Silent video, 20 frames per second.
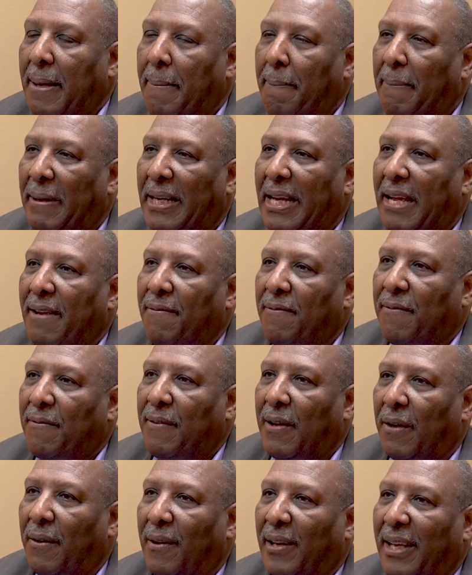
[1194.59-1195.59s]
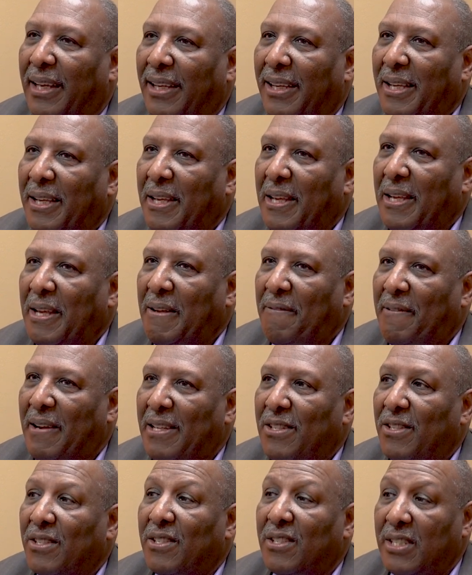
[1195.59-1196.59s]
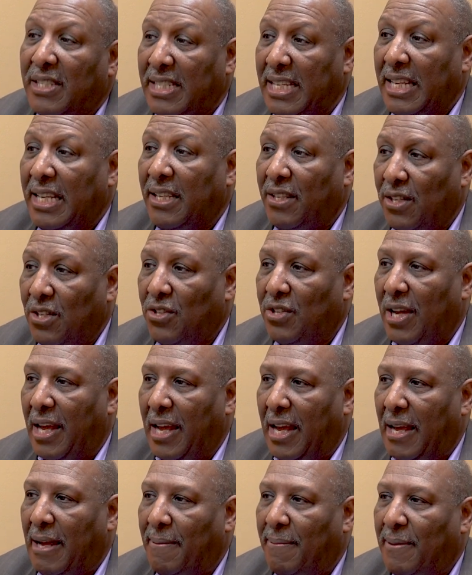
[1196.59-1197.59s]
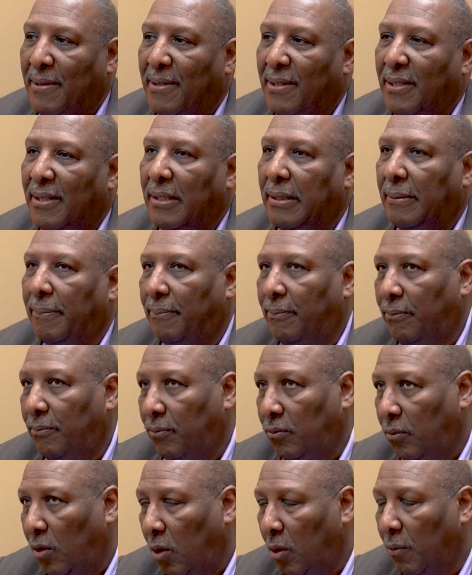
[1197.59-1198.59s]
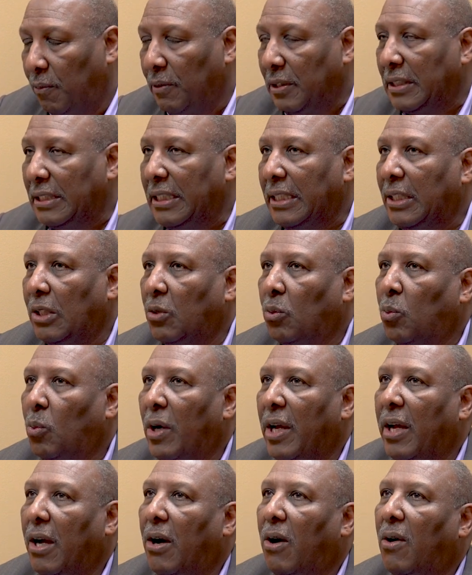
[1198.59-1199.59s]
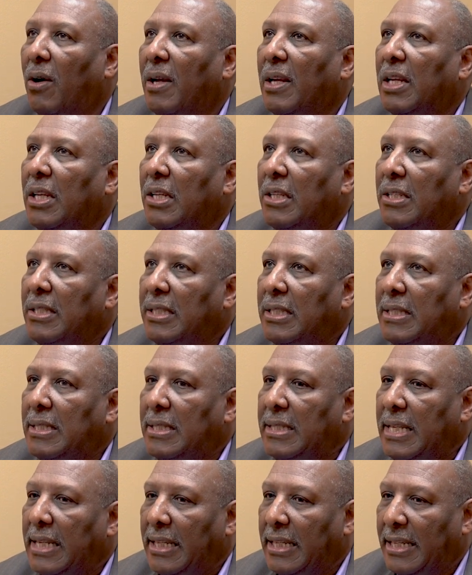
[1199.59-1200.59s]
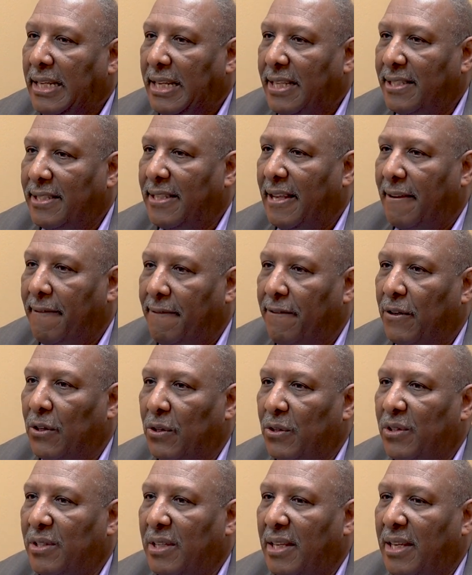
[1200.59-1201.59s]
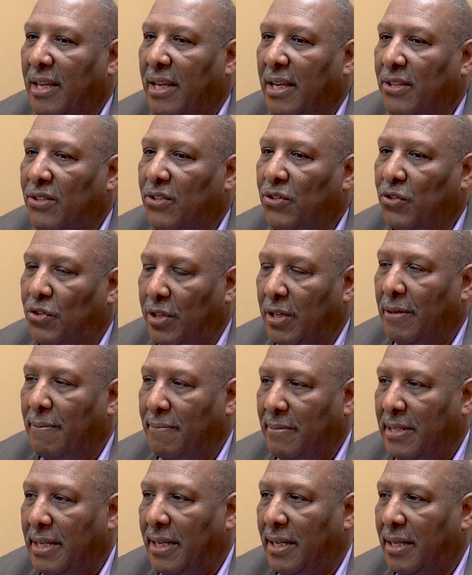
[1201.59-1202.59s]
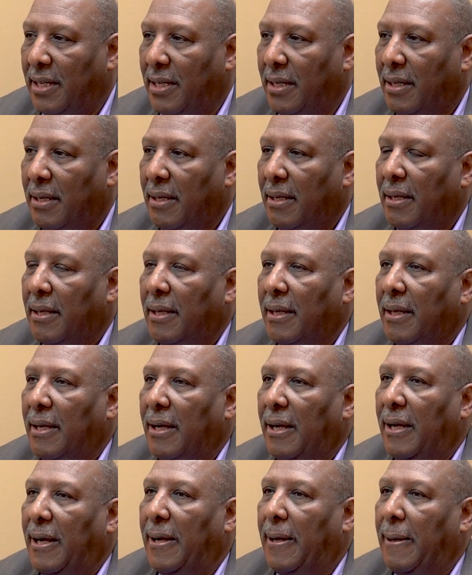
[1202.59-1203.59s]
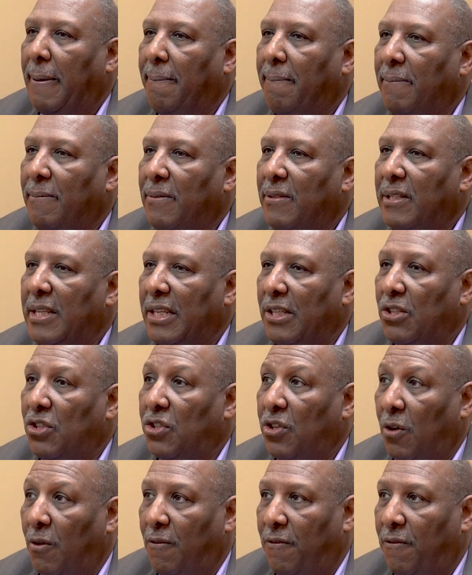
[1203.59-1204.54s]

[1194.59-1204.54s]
But I felt like if I just did the job, hopefully did it well, did it as diverse as Jim did it, didn't show